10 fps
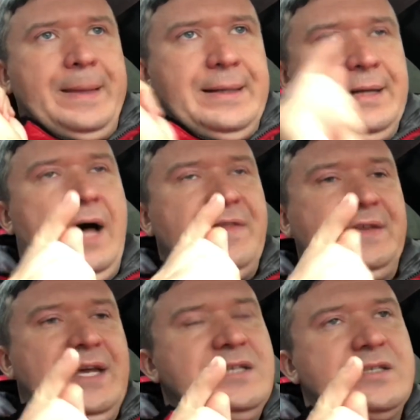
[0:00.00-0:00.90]
on the
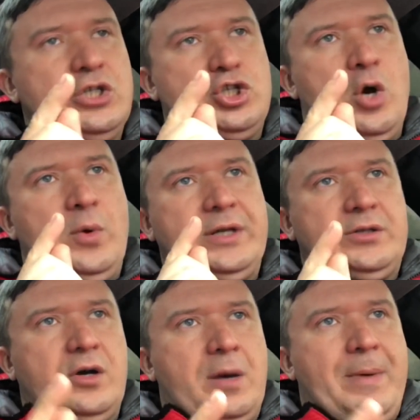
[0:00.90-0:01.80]
next issue I want to
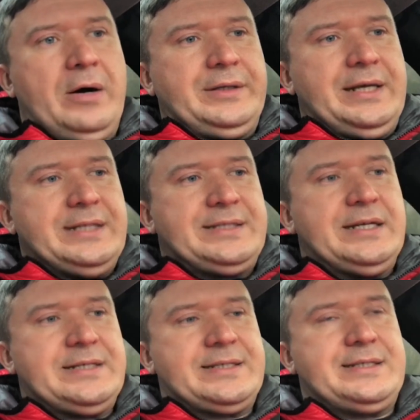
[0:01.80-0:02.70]
talk about is
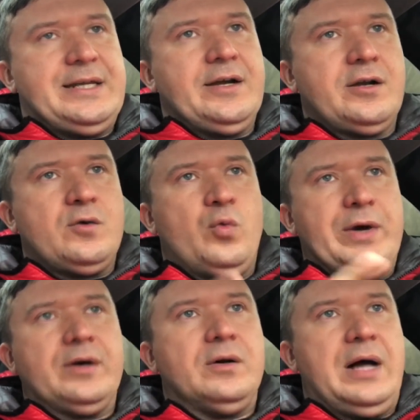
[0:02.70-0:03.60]
the steering
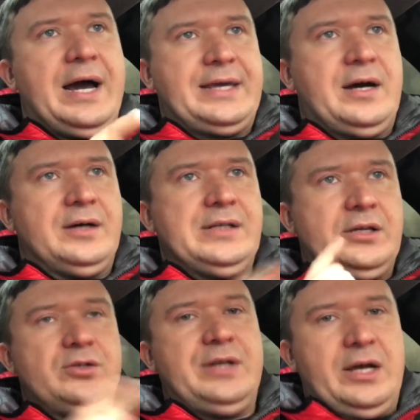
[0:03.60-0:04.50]
wheel icon
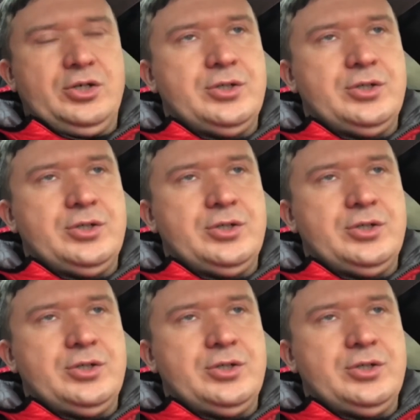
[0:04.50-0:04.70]
on your dash.